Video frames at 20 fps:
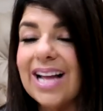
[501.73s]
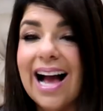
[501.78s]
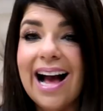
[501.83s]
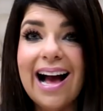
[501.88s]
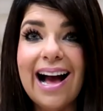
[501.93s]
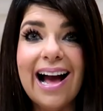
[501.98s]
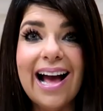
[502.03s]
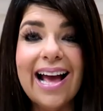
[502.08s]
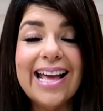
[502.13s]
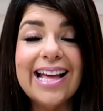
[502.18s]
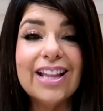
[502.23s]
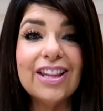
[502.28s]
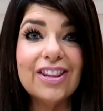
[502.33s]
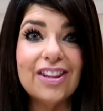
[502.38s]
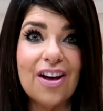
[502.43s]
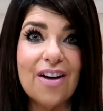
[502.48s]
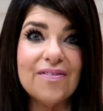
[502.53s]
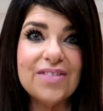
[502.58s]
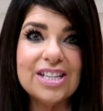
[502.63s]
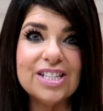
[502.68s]
I
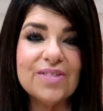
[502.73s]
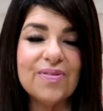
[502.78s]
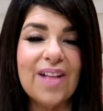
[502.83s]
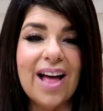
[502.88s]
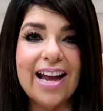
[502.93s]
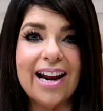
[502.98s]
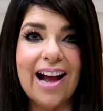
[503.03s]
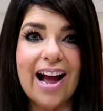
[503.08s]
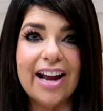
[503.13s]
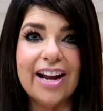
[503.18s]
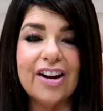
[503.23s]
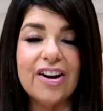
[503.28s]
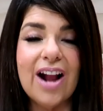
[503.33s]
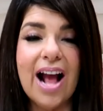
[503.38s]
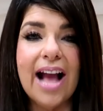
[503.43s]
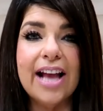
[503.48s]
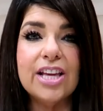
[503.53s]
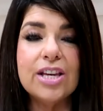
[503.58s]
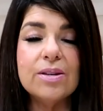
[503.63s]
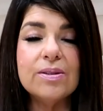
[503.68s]
love this flat iron.
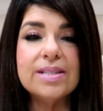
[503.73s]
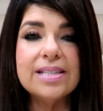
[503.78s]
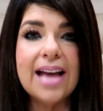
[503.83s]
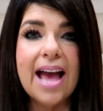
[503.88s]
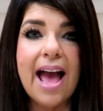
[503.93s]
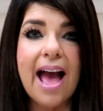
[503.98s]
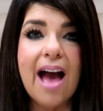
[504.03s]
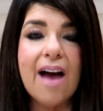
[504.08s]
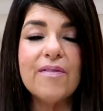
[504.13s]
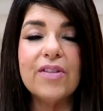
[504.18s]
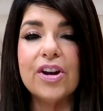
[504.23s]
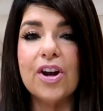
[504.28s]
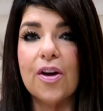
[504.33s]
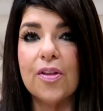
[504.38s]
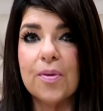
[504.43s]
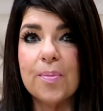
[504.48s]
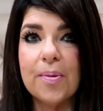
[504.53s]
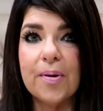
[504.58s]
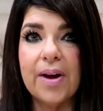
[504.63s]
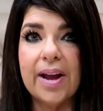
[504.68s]
I used to have
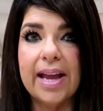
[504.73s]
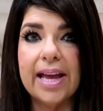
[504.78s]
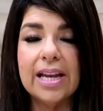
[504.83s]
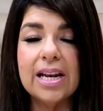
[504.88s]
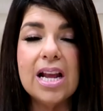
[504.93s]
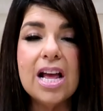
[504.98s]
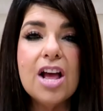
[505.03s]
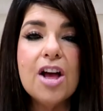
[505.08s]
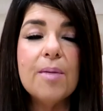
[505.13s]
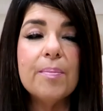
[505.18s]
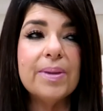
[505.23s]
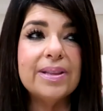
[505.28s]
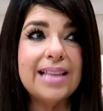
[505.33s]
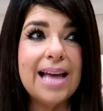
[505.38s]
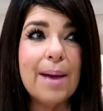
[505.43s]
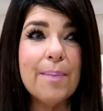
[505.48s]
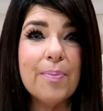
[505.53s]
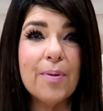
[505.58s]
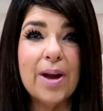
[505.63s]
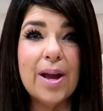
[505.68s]
another brand, but
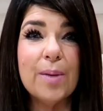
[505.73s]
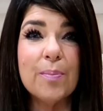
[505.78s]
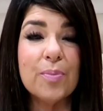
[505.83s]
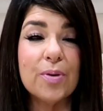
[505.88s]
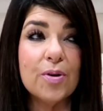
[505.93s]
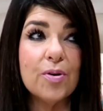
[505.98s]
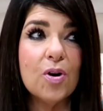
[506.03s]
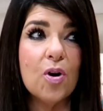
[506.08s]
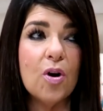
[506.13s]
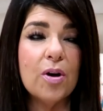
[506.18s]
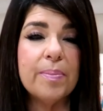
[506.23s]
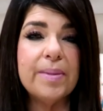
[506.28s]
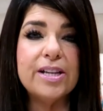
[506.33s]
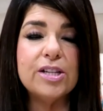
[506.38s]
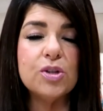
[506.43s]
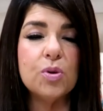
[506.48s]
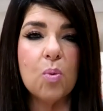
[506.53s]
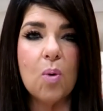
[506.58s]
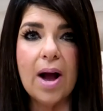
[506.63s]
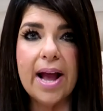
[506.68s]
that brand broke on me
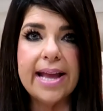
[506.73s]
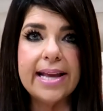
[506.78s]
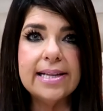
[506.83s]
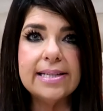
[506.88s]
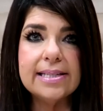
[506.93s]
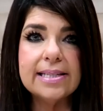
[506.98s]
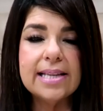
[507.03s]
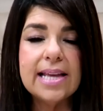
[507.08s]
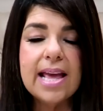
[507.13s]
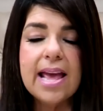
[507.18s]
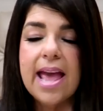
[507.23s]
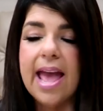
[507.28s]
twice.